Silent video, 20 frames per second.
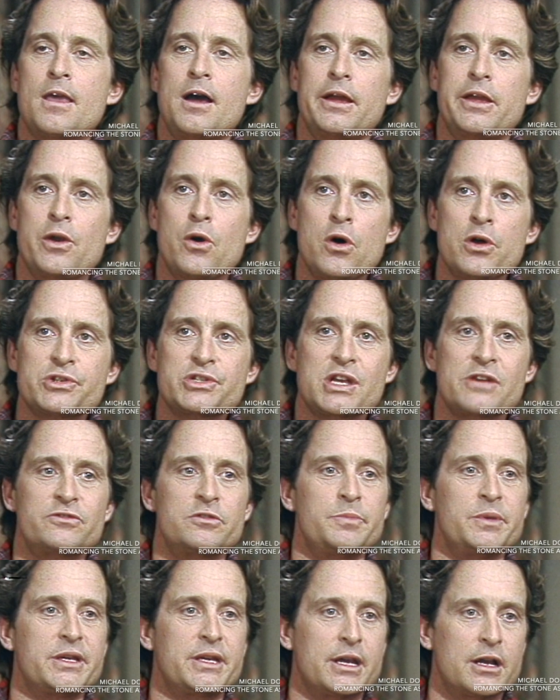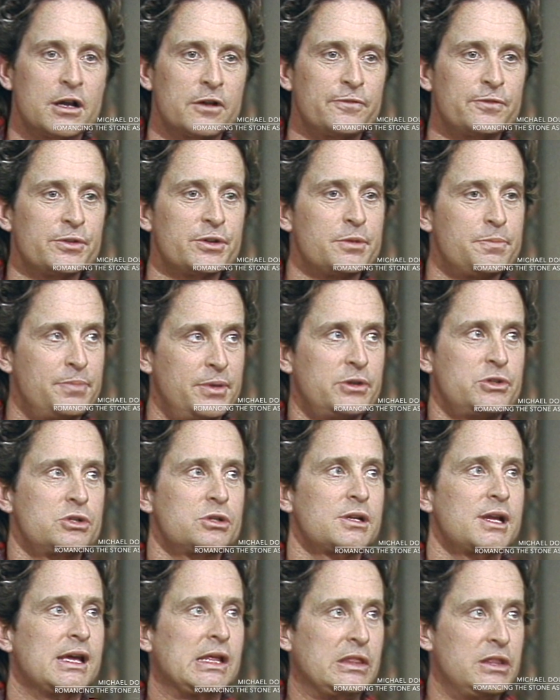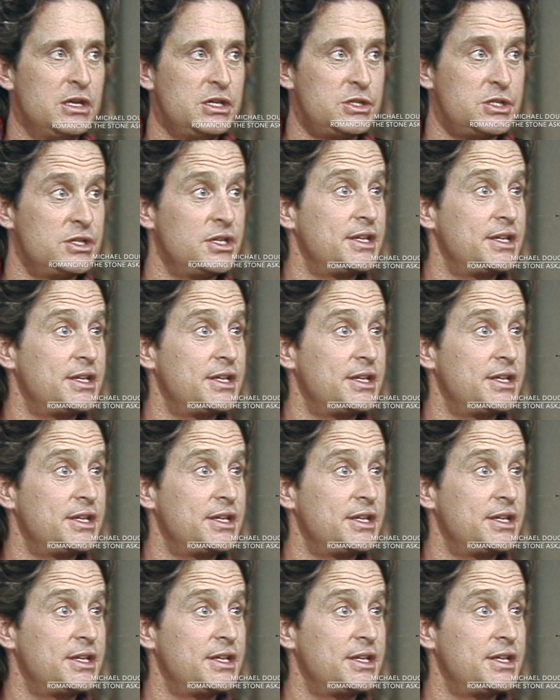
You also have to be careful in a picture like this.